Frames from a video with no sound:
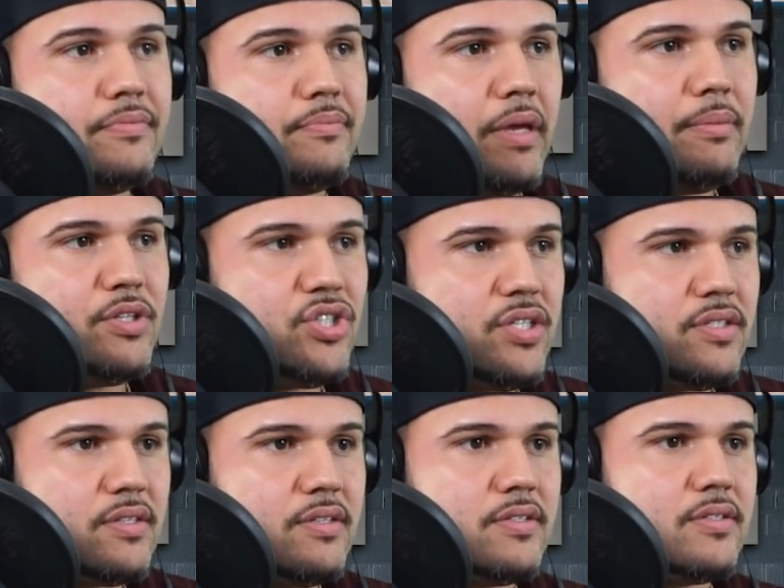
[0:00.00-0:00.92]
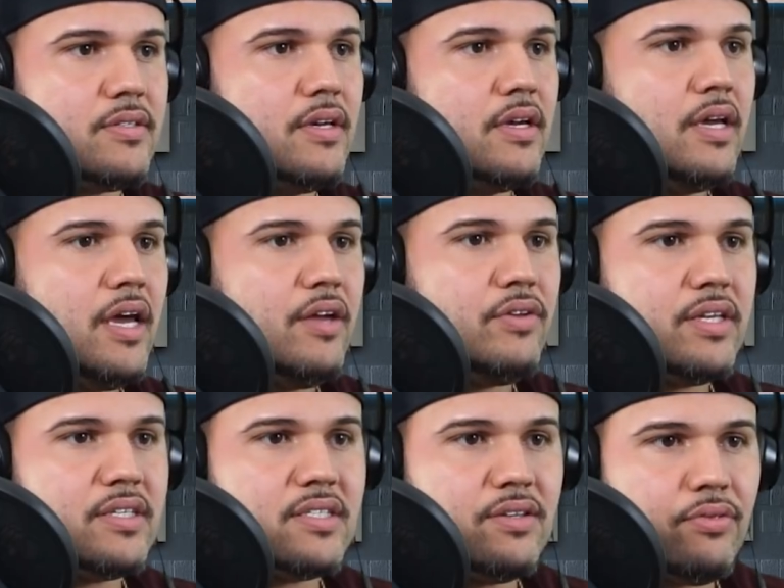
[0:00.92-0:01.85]
baby Jesus, and you
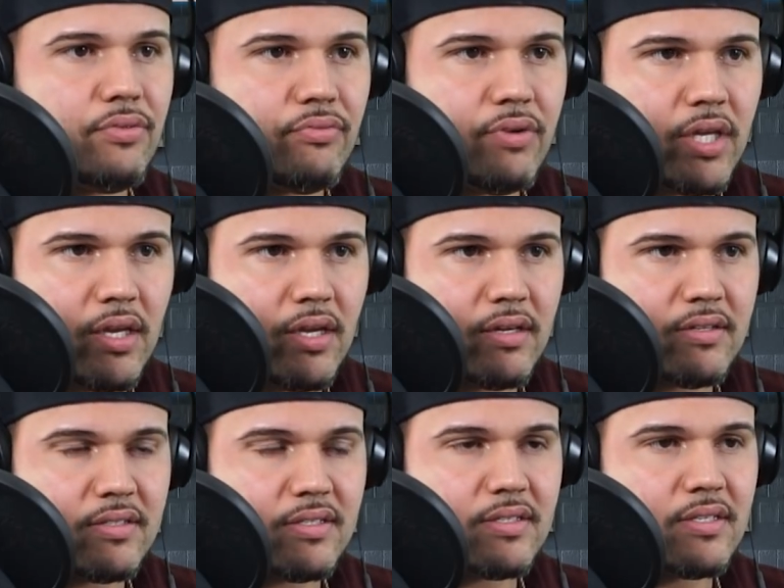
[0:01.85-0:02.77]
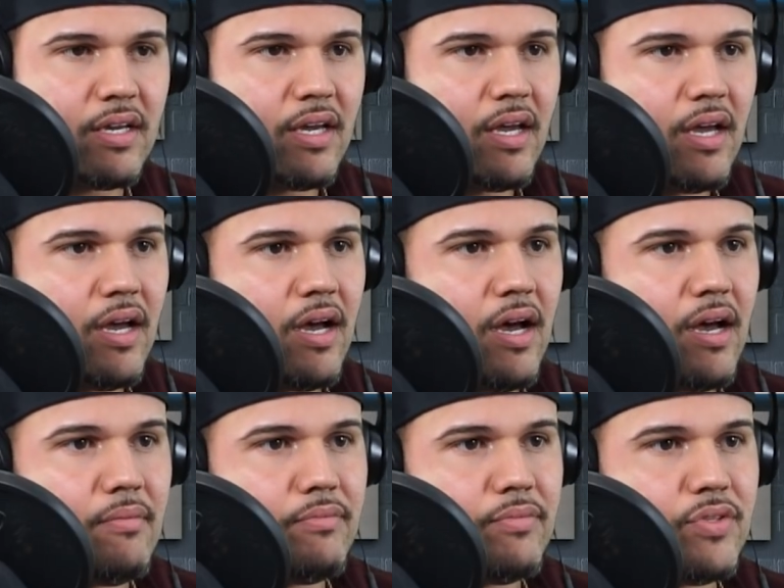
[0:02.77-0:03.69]
get to see the three kings.
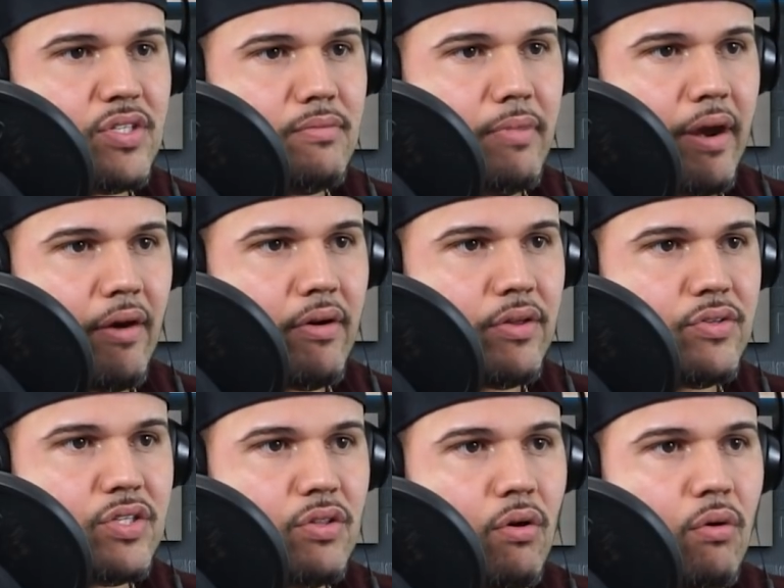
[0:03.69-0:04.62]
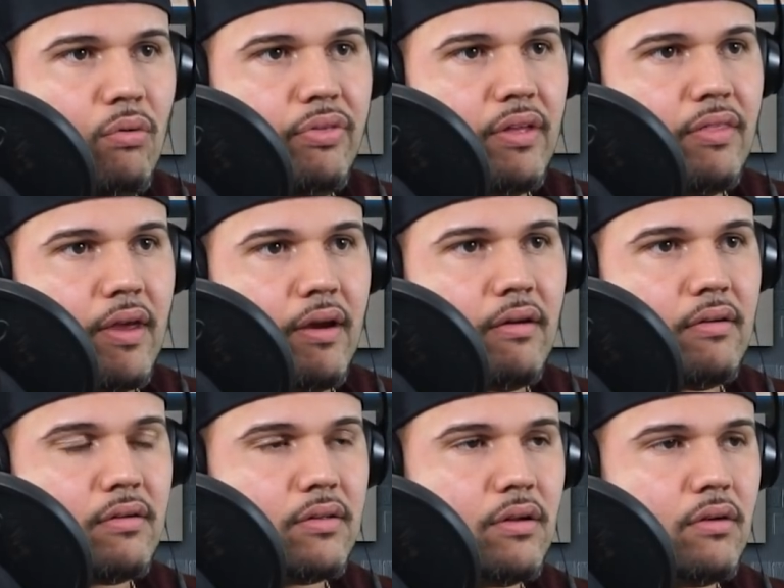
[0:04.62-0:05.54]
You see Mary, you see the whole thing
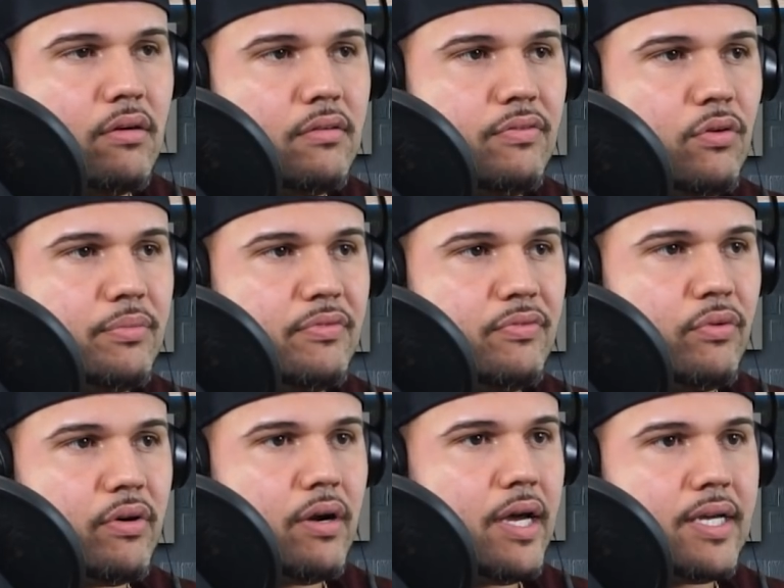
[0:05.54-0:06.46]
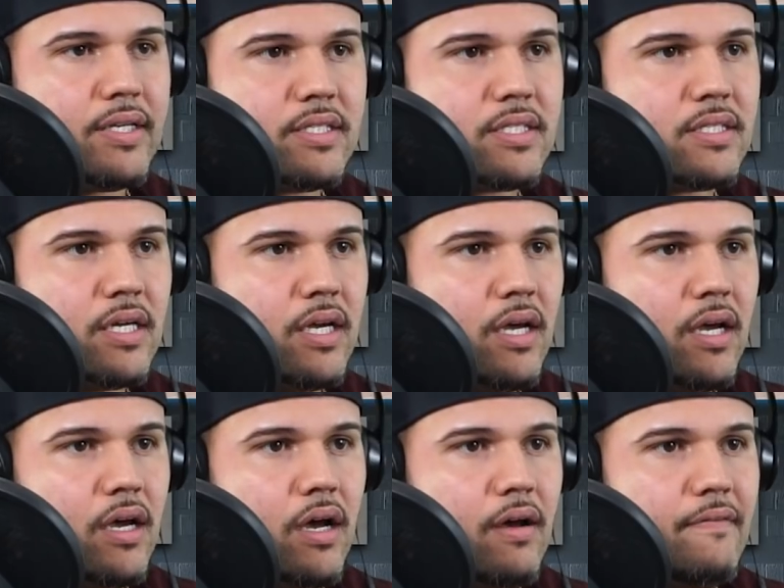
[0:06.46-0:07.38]
there, you know, unfold before our eyes.
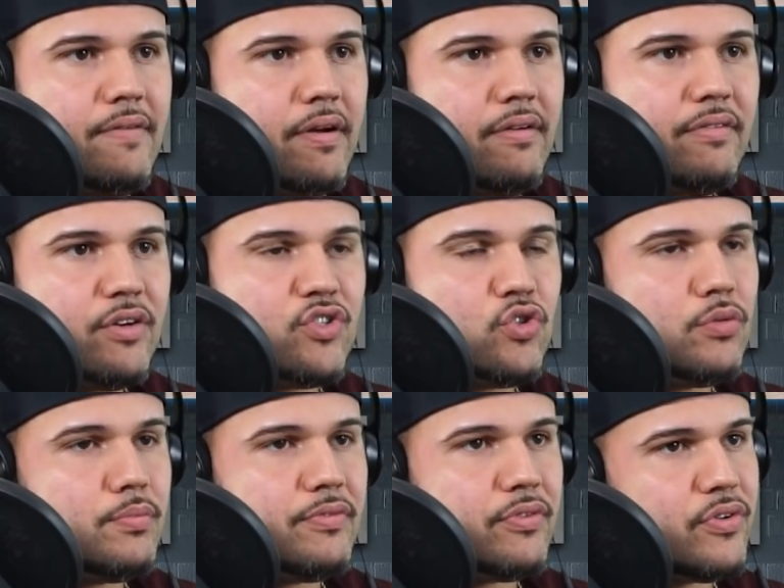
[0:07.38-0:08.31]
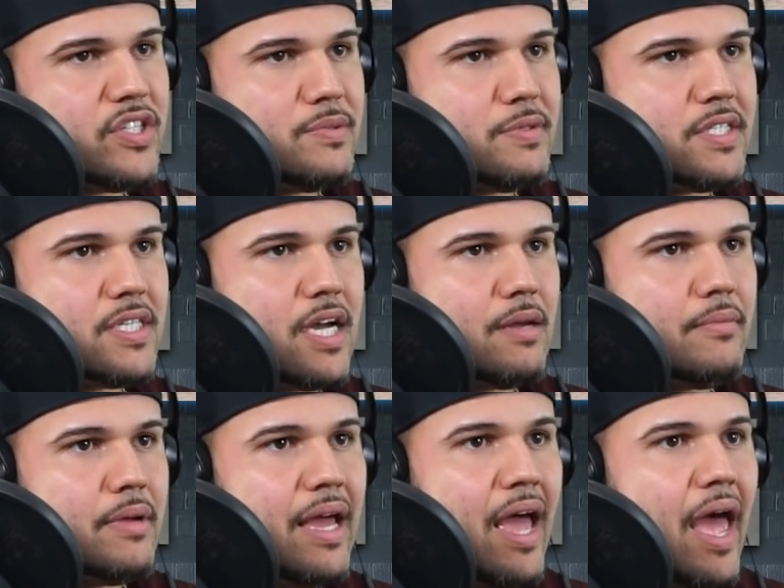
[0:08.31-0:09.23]
Very, very suitable for Christmas
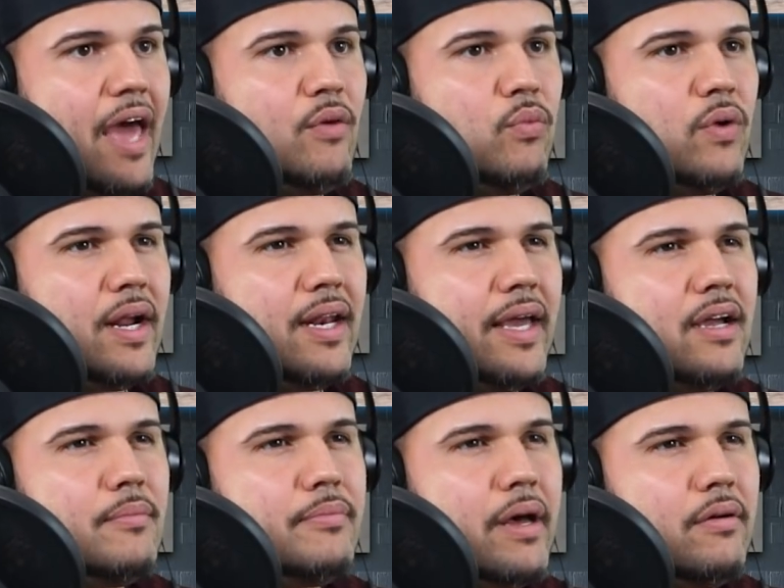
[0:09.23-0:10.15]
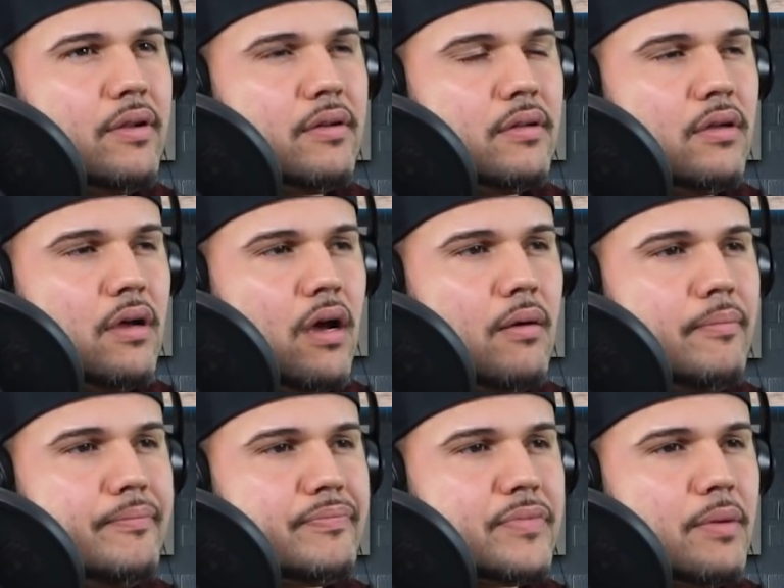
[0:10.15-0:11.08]
time. And what I like about it,
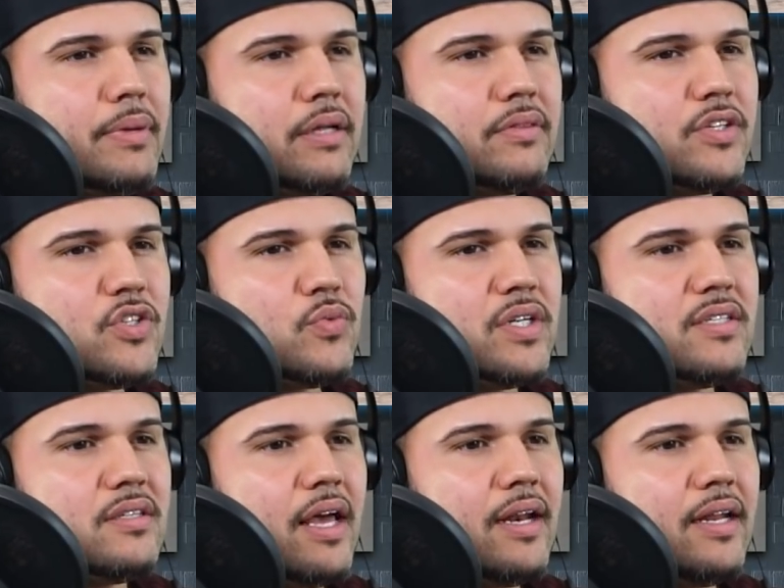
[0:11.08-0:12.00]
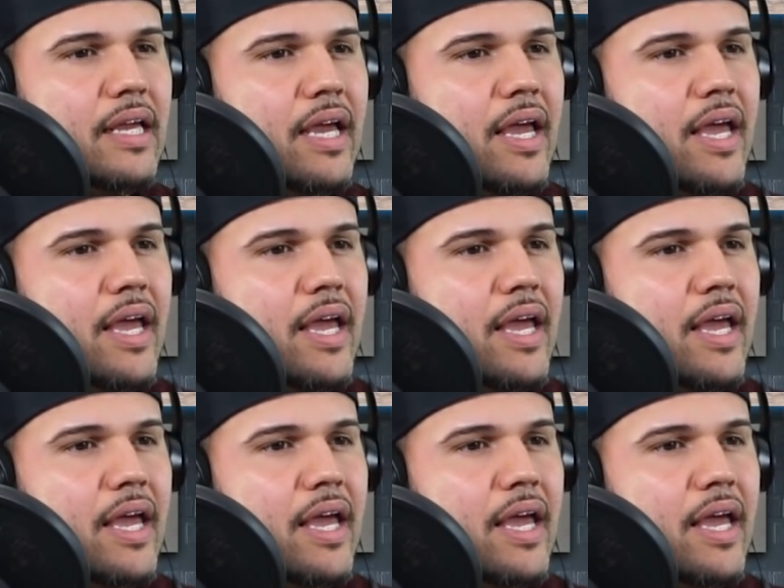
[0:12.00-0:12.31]
about this one, is that